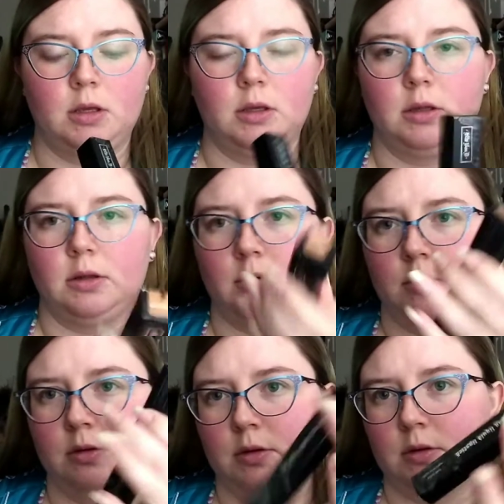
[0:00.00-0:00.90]
and
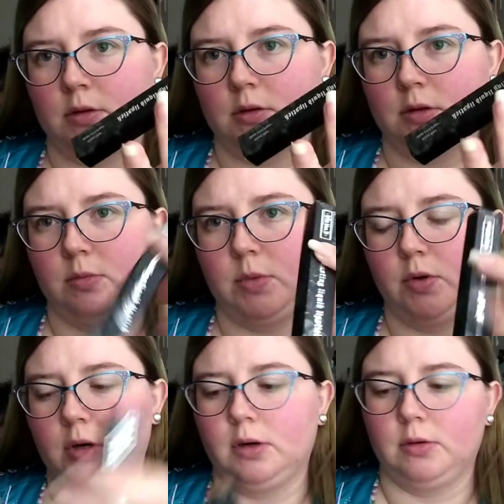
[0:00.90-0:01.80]
the bow
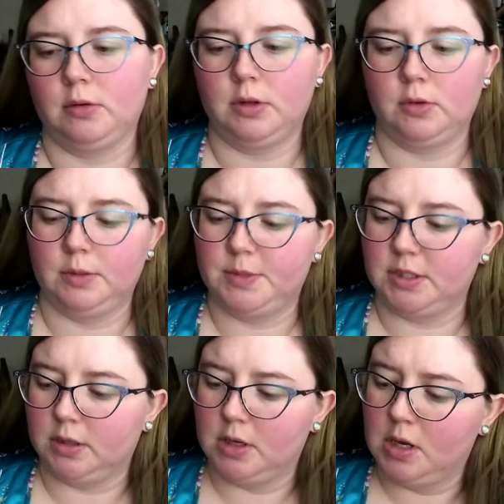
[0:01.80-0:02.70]
and arrow liquid
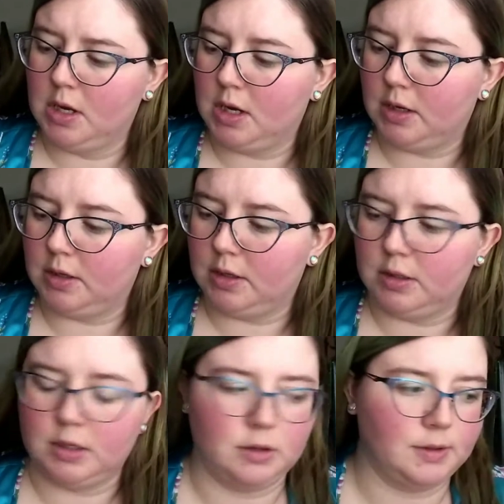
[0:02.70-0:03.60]
lipstick, and
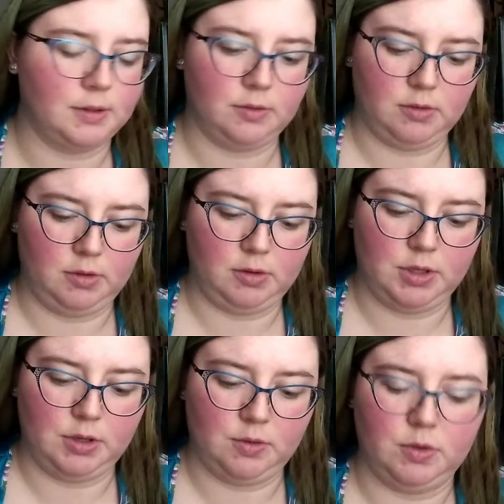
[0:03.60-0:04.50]
then I also ordered
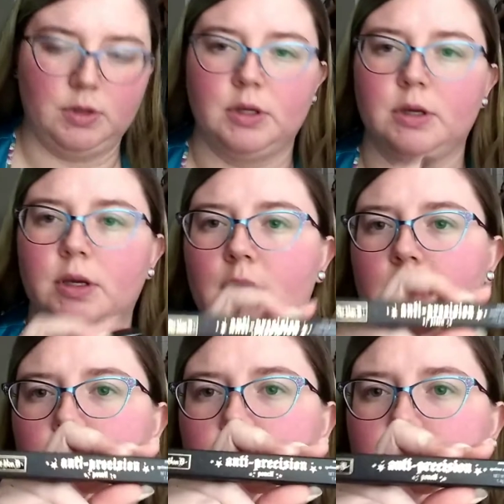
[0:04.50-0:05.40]
one of the
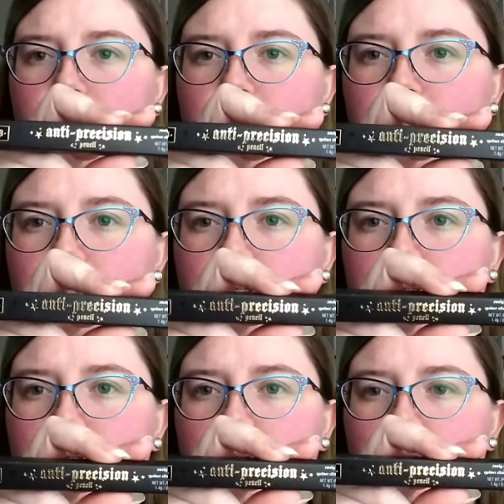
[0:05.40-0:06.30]

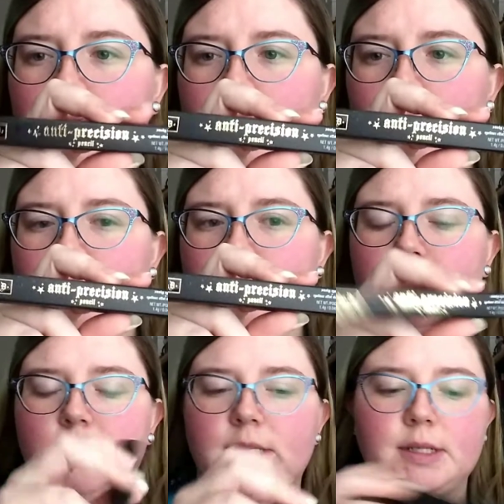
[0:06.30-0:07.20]
anti-precision
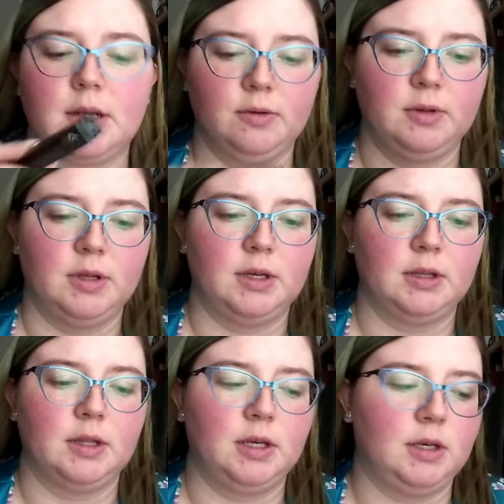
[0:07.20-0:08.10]
pencils. It's not really
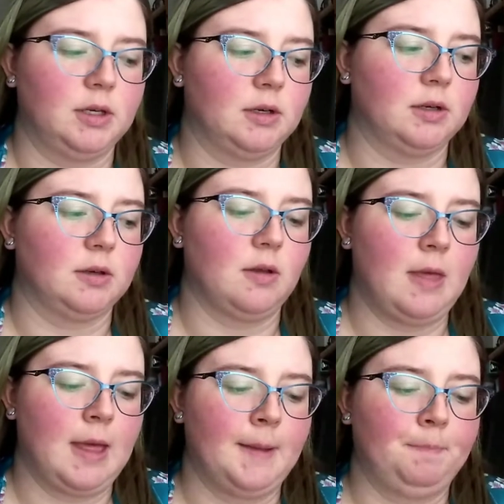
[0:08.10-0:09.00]
the
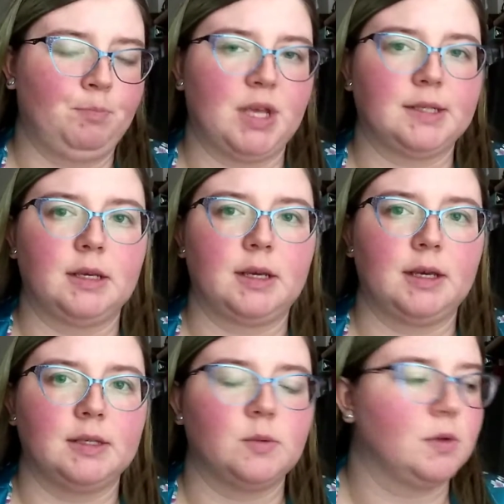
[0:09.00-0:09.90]
basket
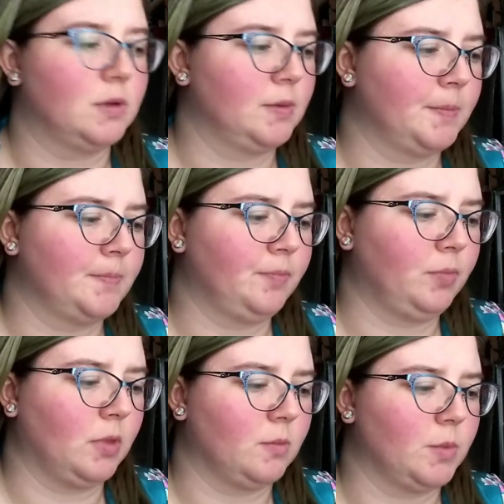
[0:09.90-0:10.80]
case one,
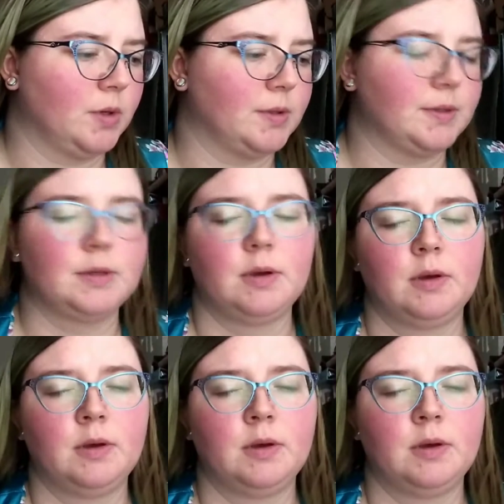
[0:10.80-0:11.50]
but it's